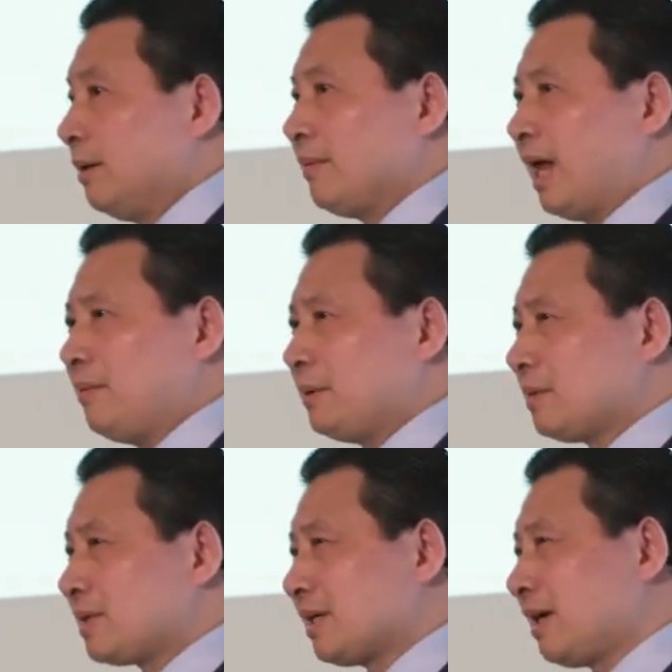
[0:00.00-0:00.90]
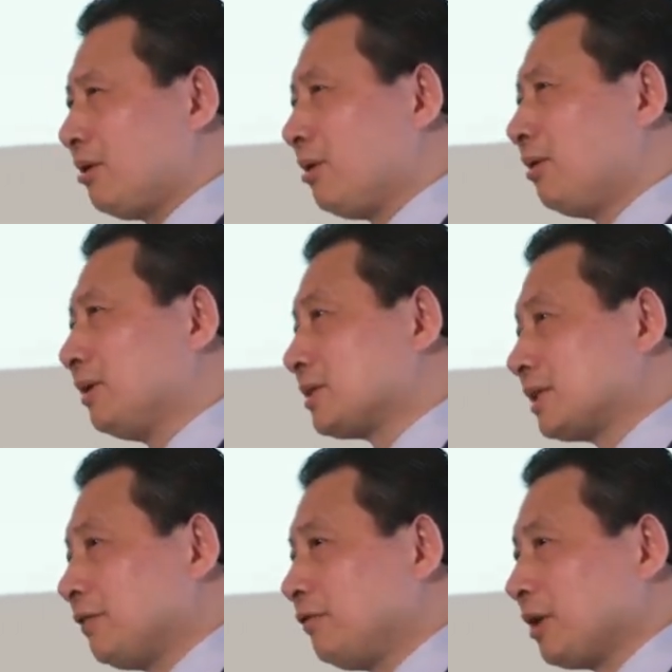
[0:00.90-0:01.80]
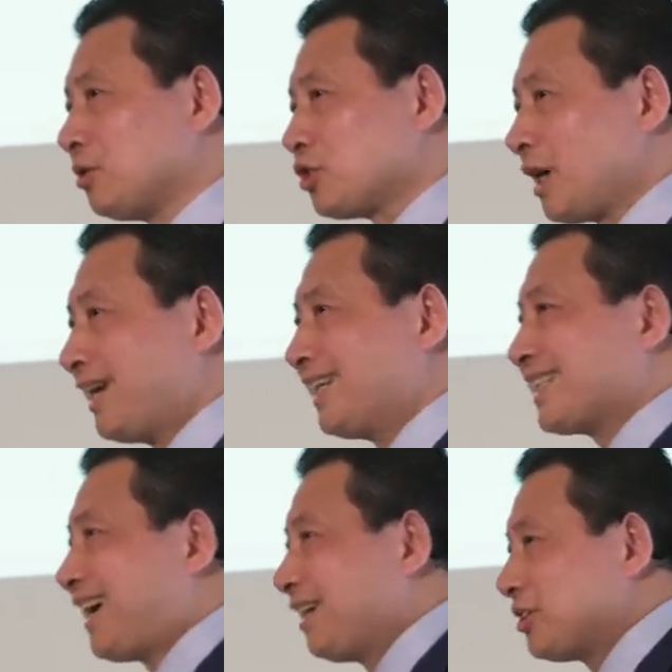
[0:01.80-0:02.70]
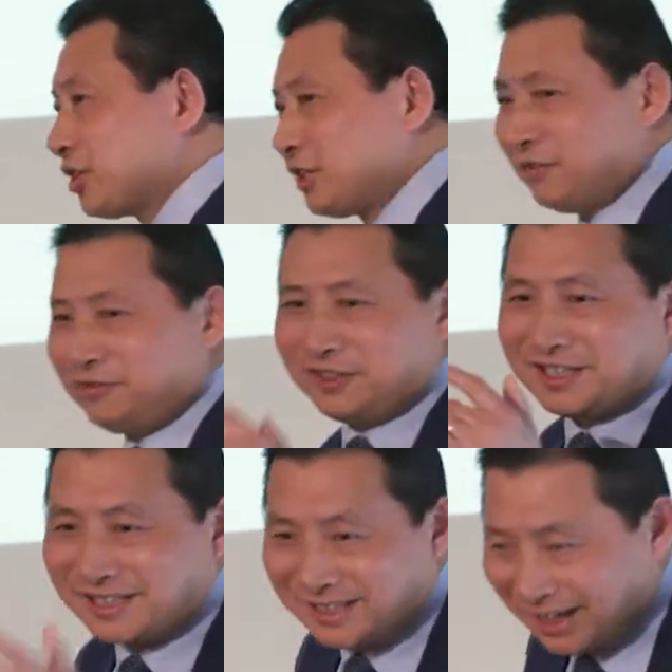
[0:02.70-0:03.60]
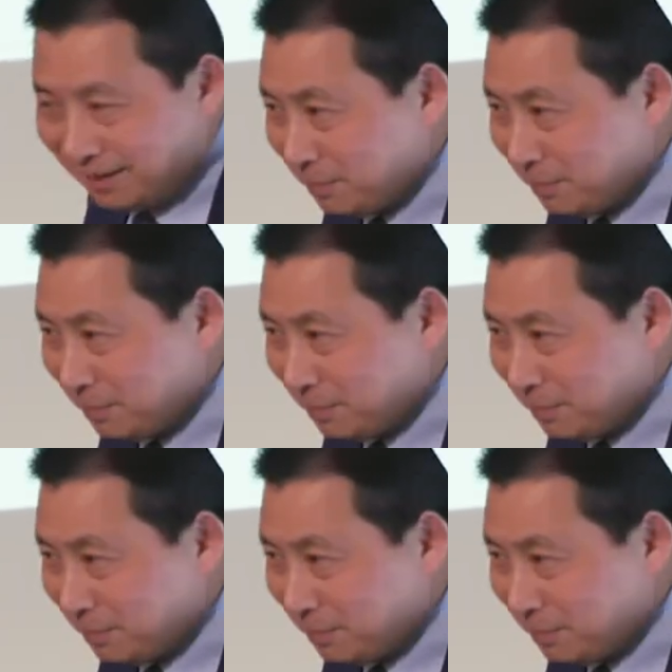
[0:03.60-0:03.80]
Many people say, oh, it's difficult. Chinese culture, sophisticated.